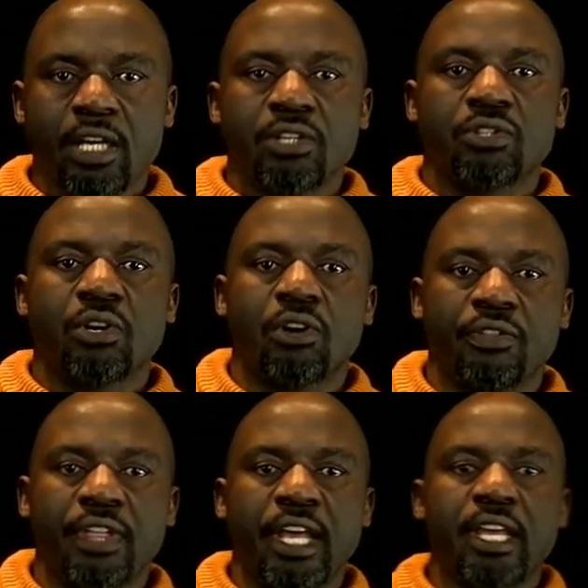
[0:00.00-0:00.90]
So
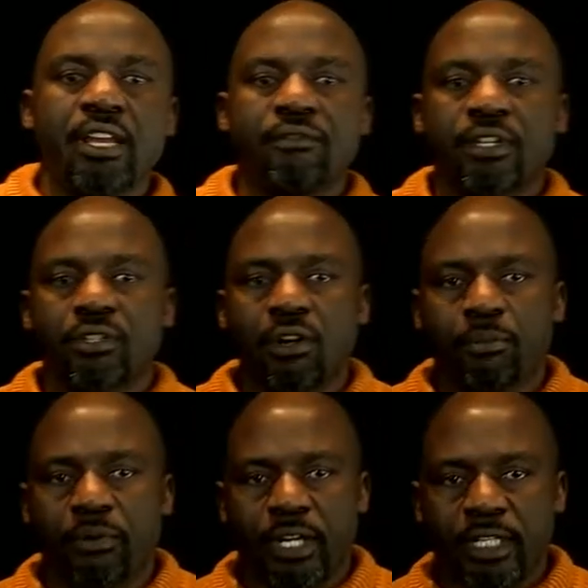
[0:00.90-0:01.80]
the inverse
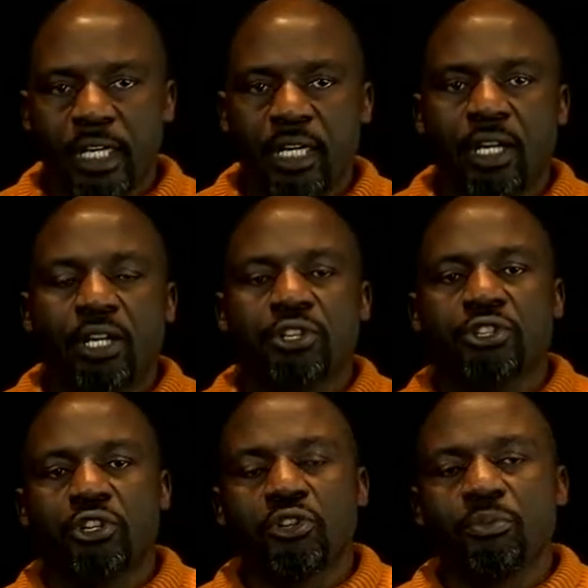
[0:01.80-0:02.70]
operator
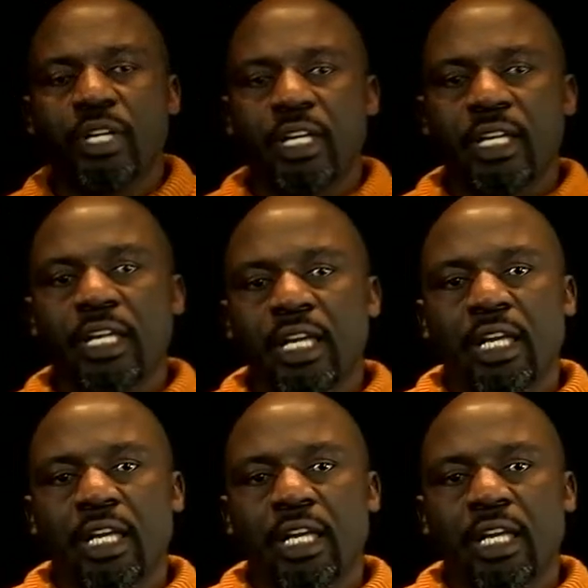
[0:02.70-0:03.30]
should be,